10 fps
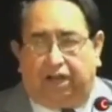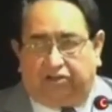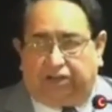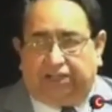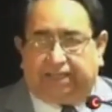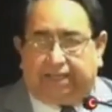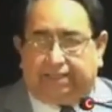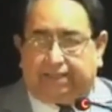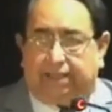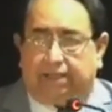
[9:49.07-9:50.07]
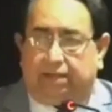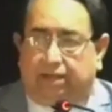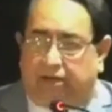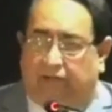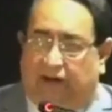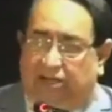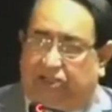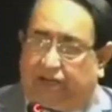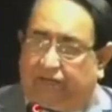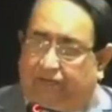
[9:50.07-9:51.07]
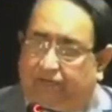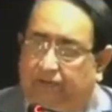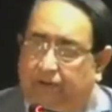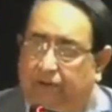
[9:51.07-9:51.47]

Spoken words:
He had three sons, Nawaz Sharif,